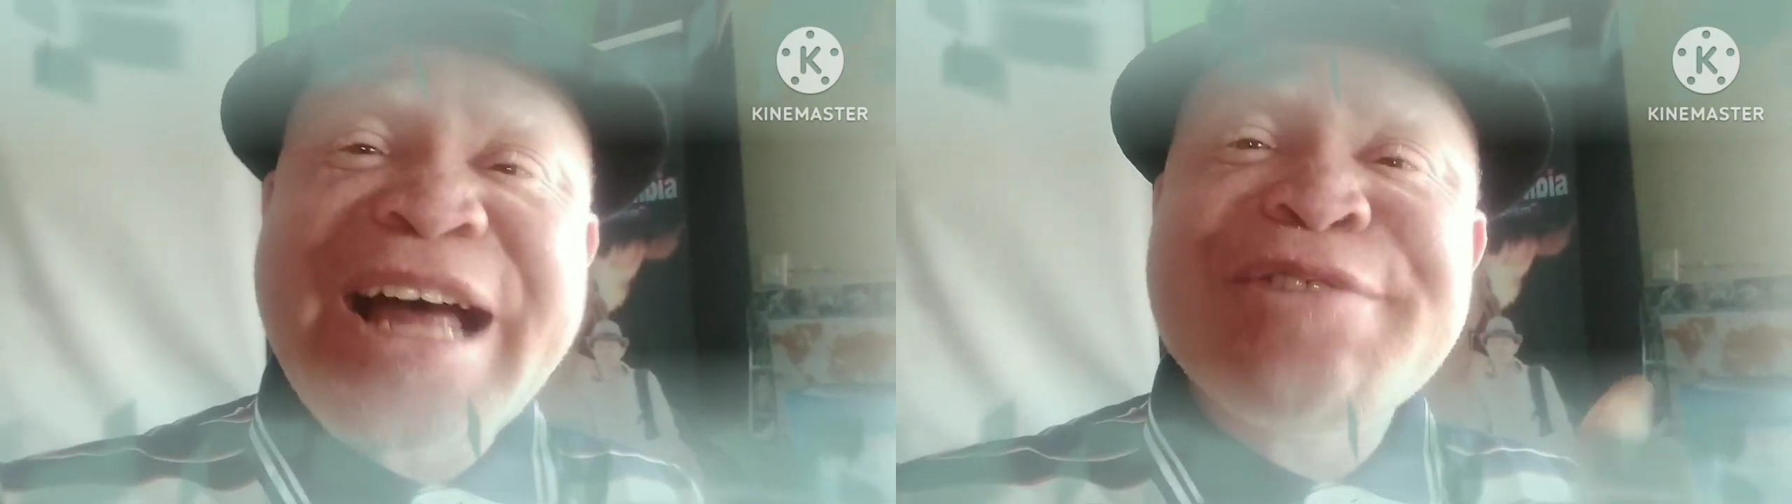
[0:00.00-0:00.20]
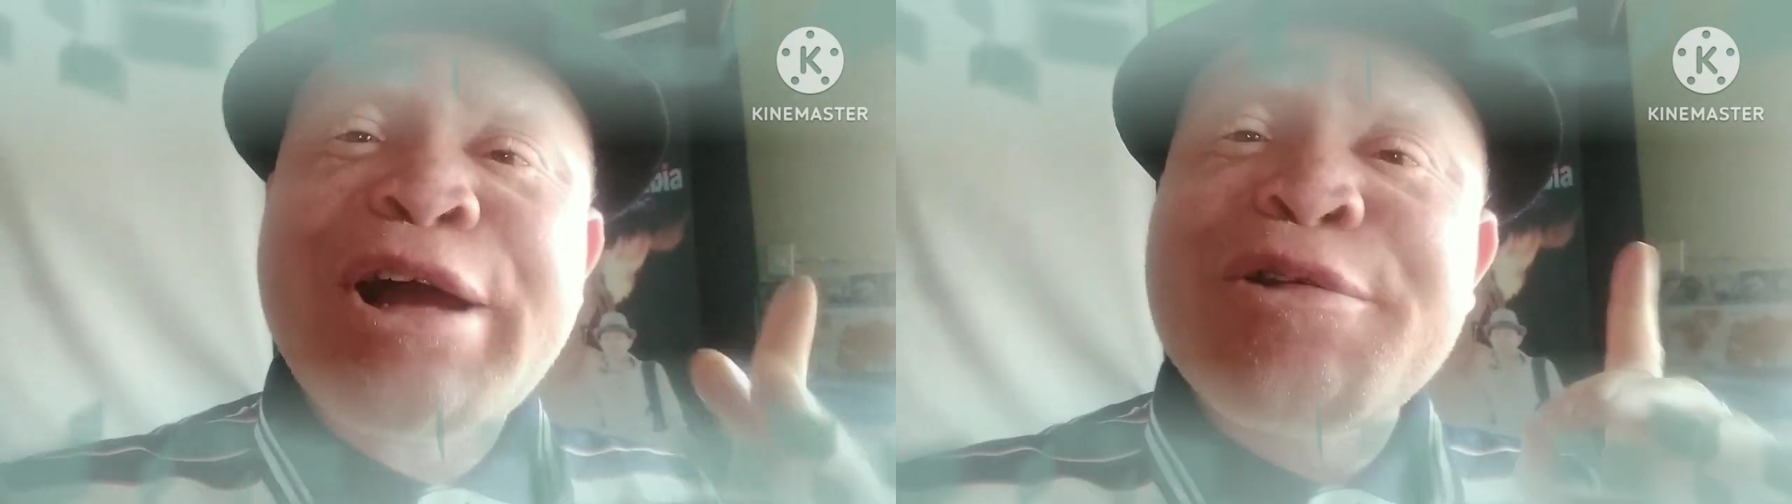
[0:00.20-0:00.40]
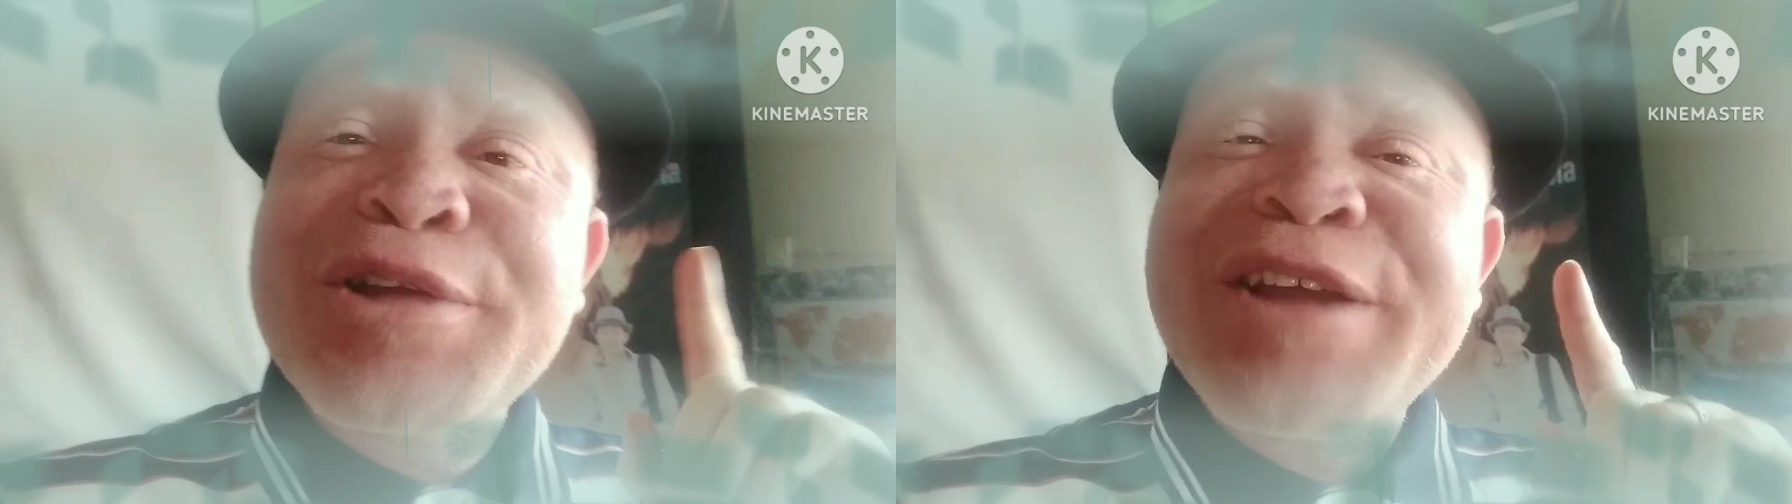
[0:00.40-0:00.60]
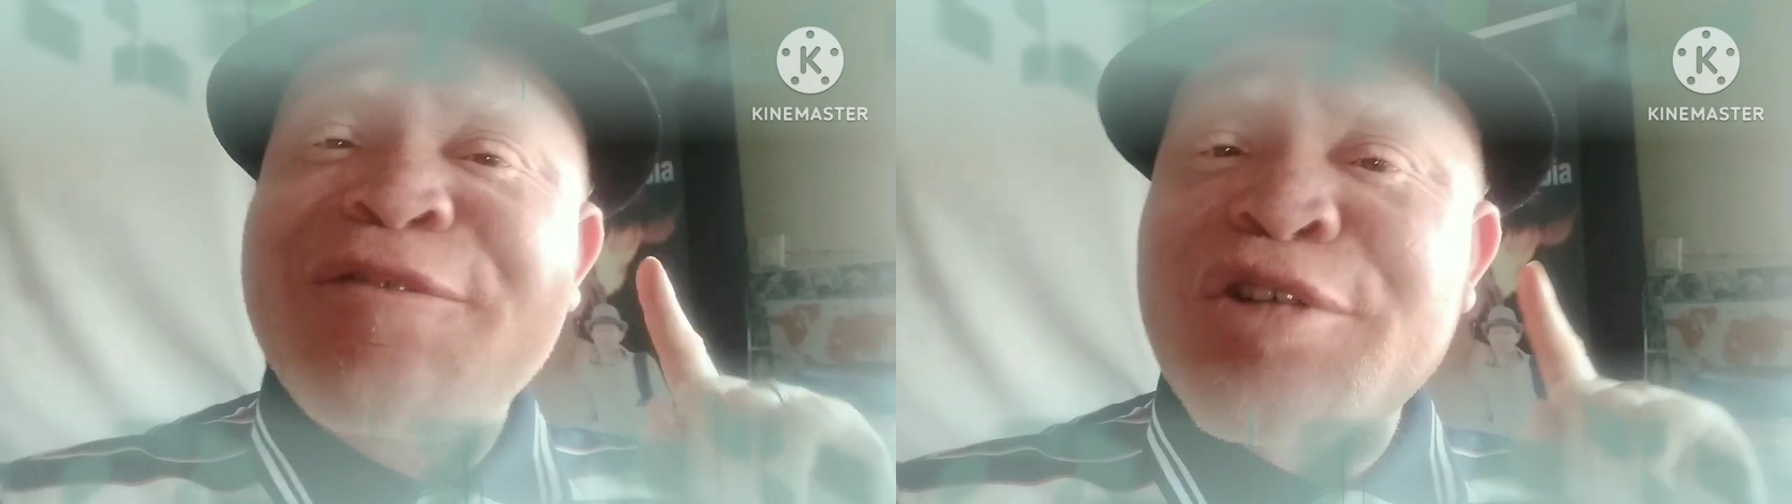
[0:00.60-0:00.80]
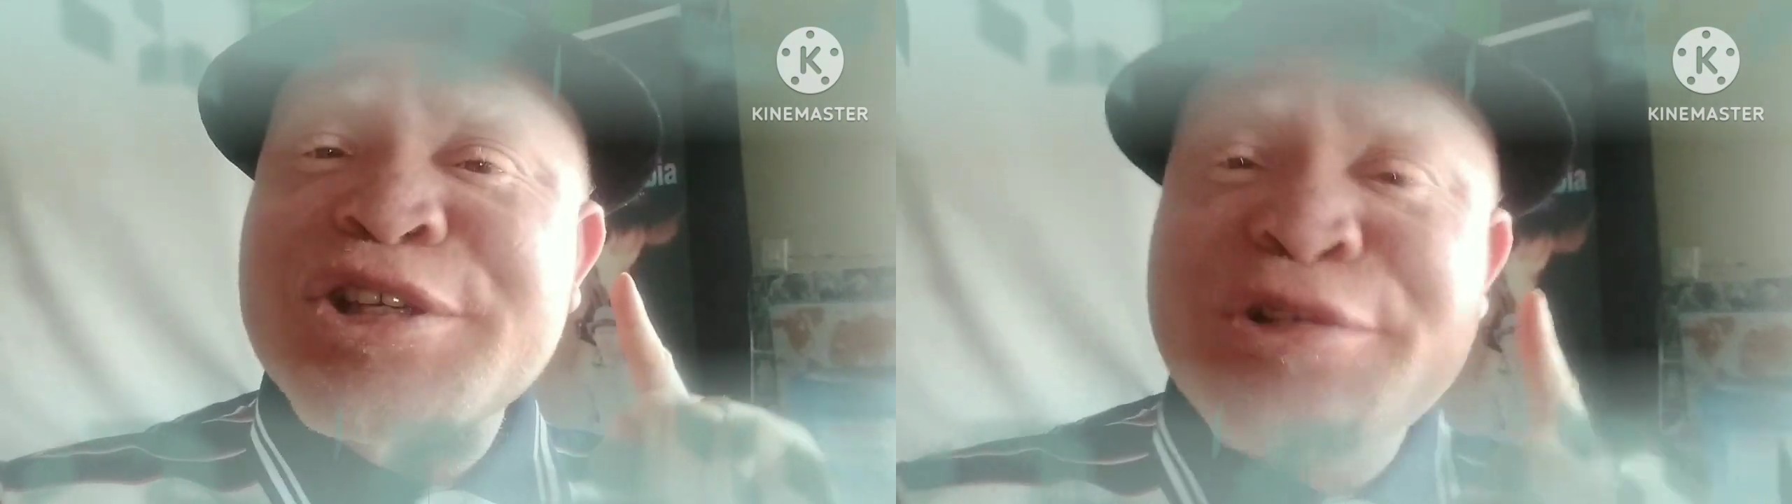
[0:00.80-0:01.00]
and you're looking
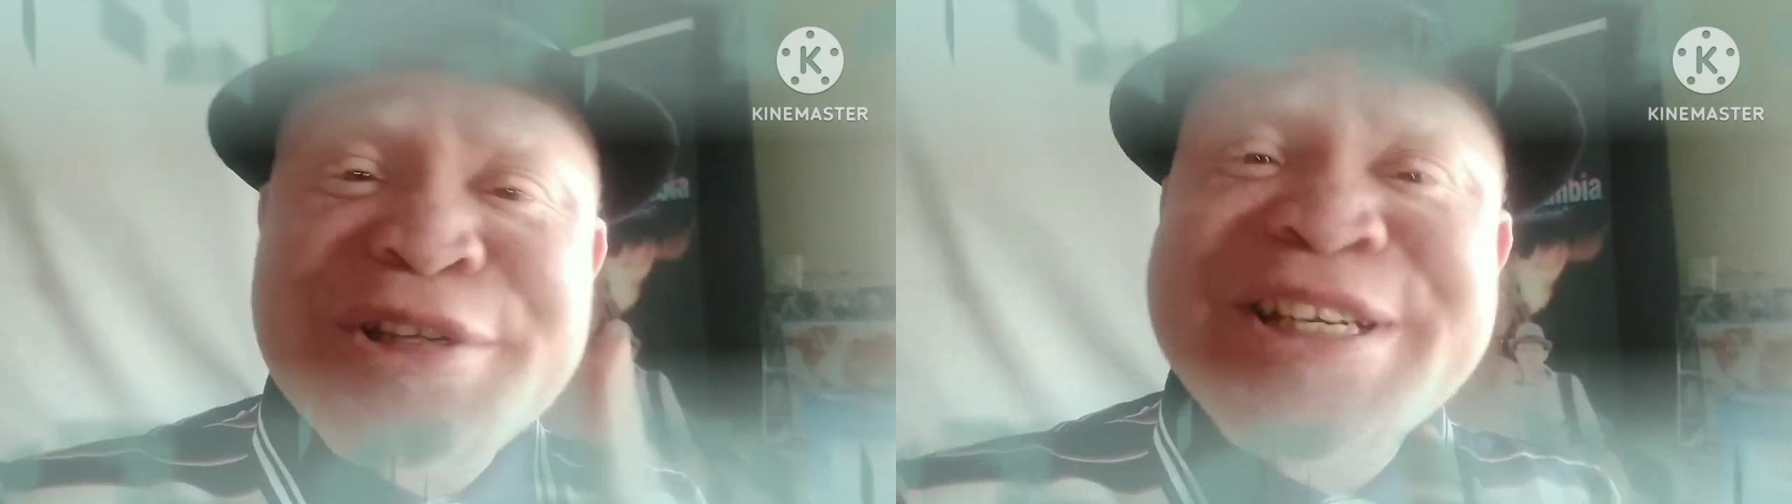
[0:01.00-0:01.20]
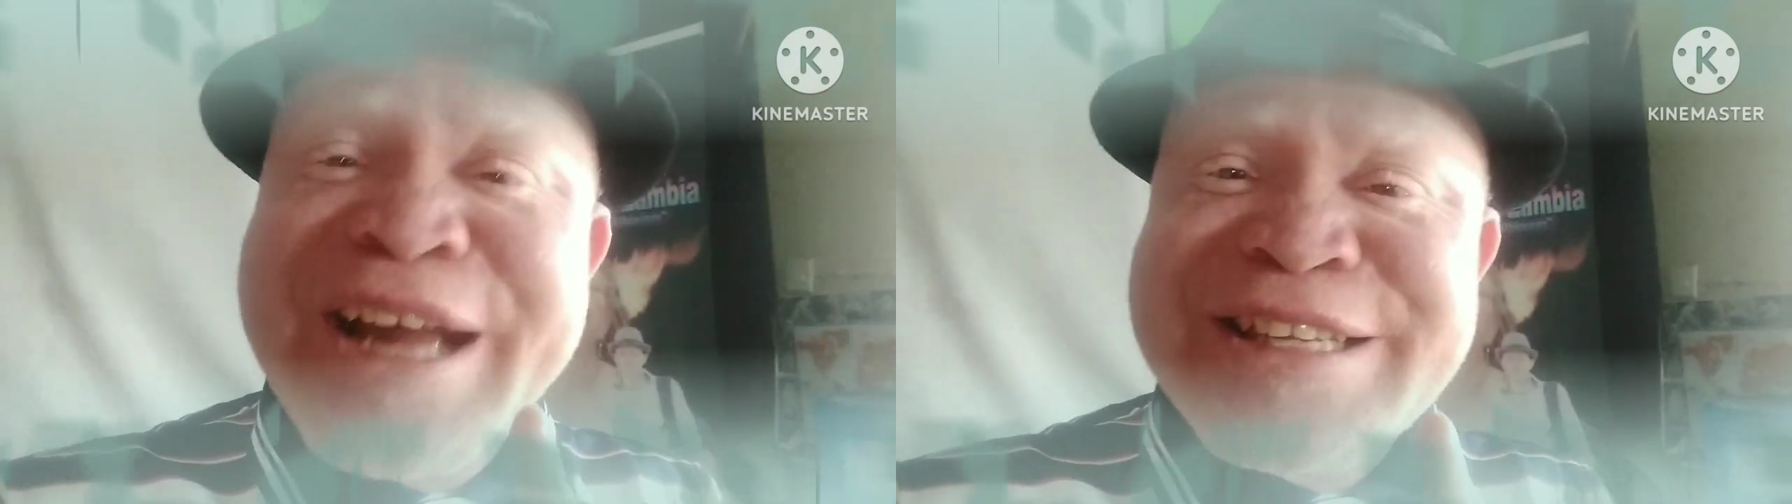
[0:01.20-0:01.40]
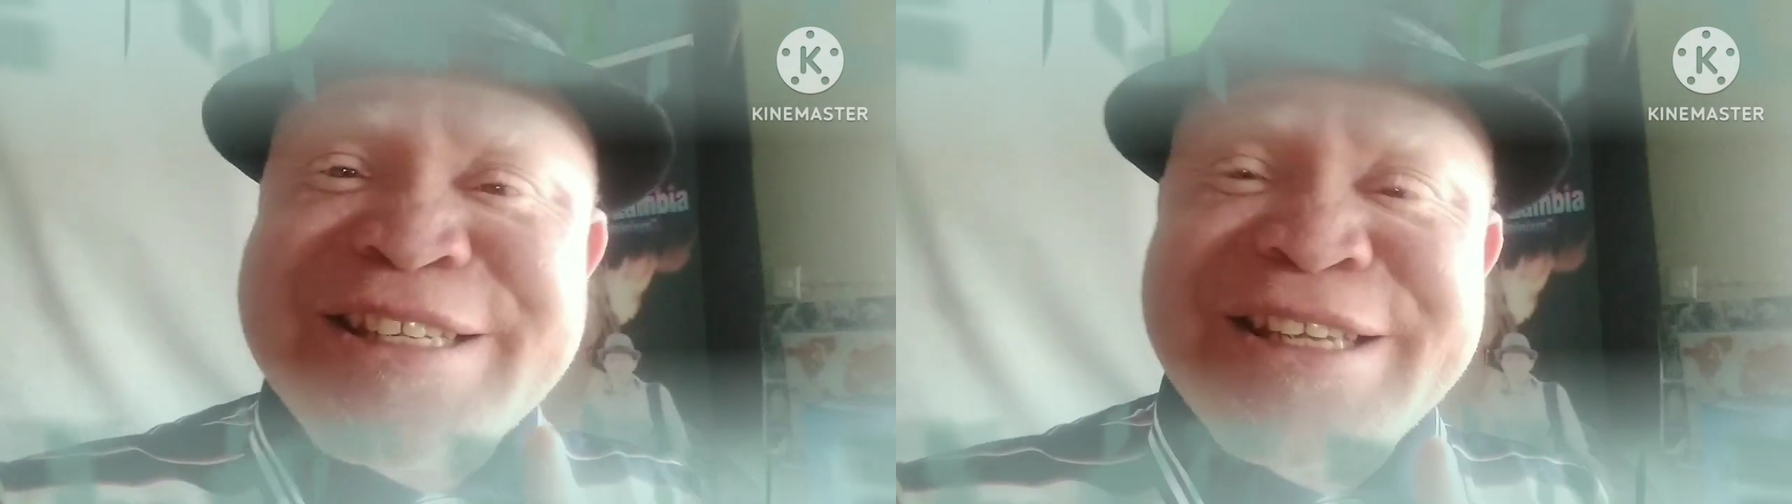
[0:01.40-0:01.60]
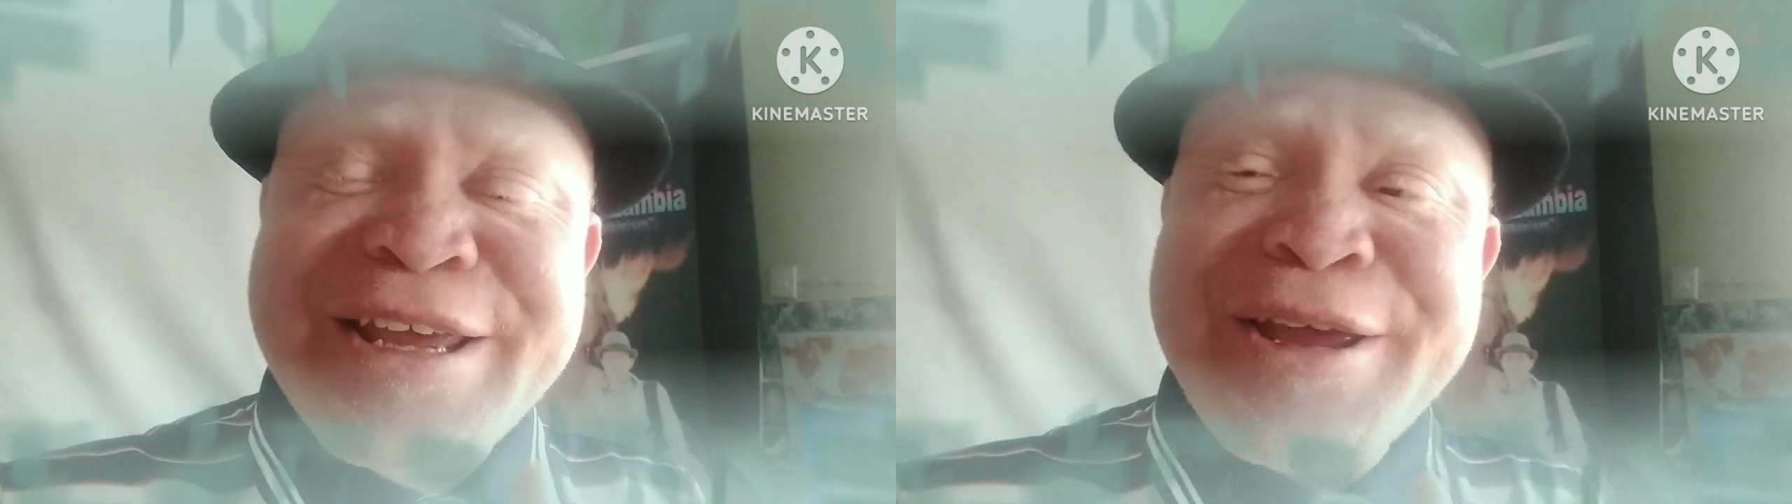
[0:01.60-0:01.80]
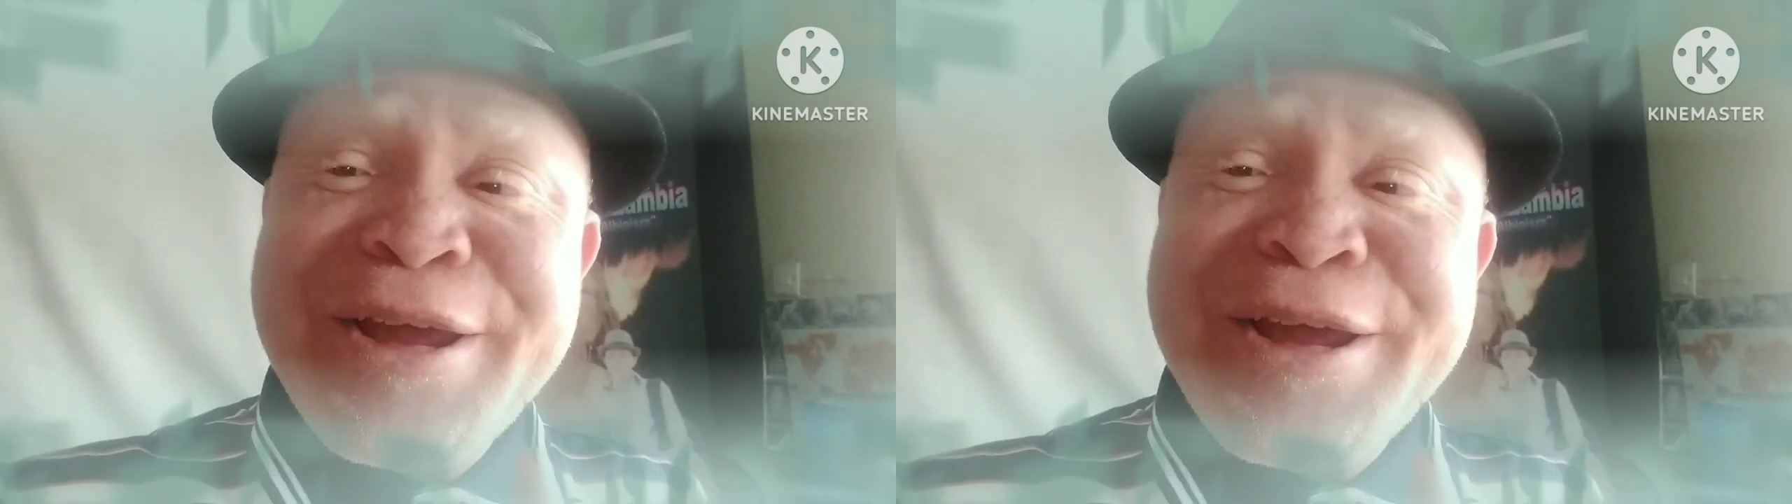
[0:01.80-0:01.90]
for shortcuts